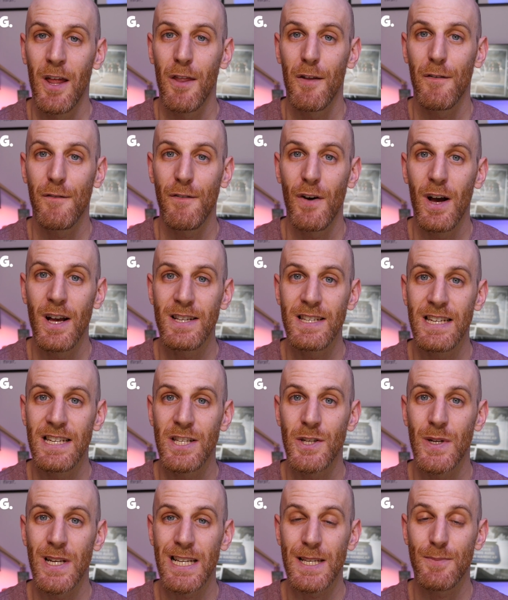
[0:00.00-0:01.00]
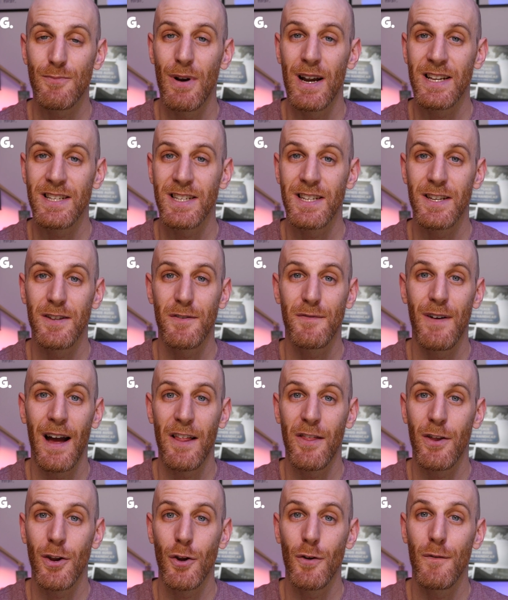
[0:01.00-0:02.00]
The first is to express the
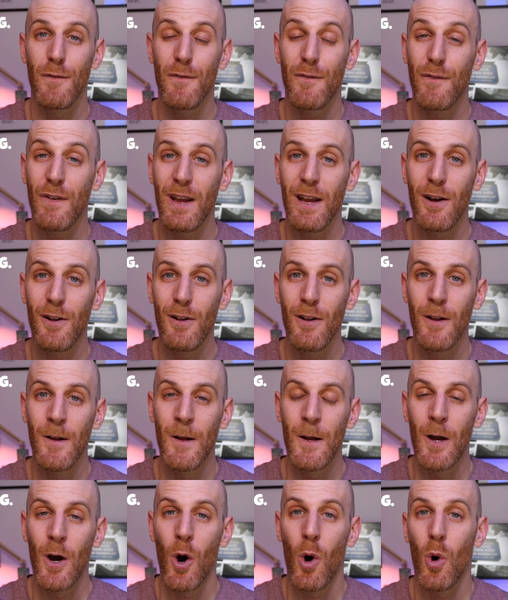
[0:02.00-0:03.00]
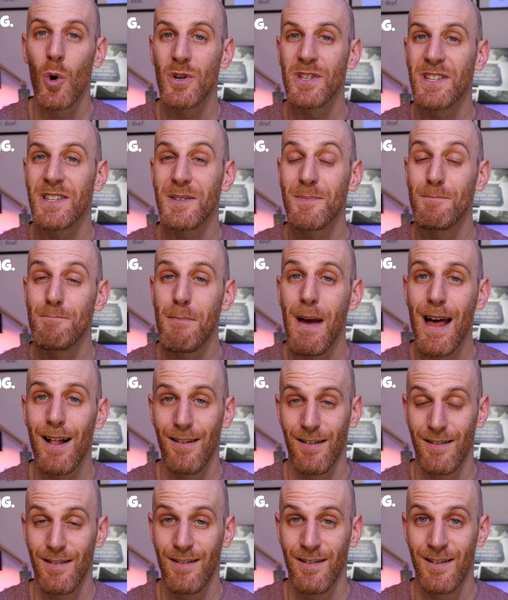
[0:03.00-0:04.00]
fact that you feel or
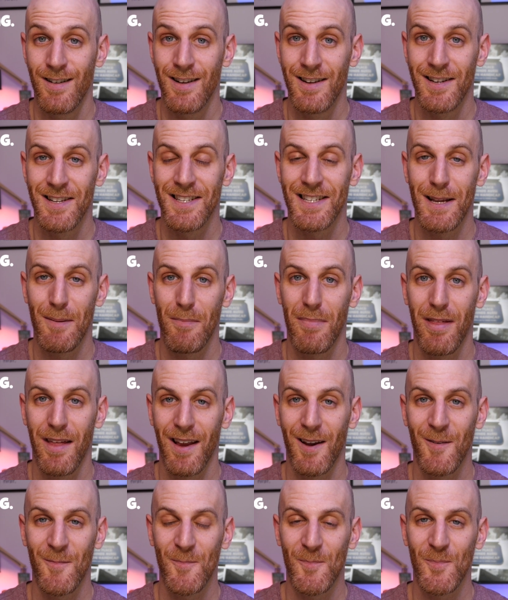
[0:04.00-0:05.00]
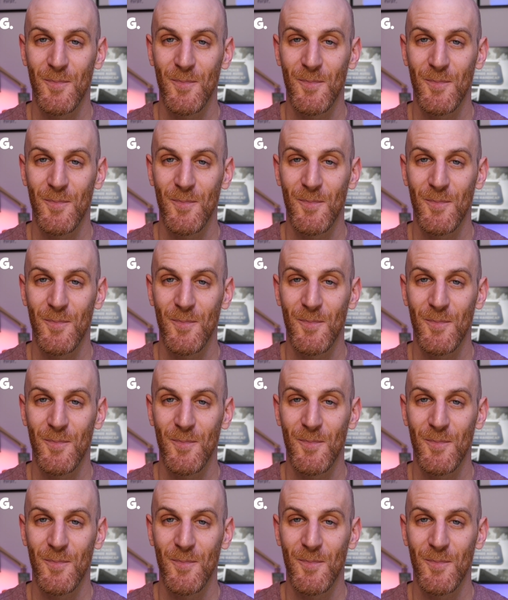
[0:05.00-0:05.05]
smell something.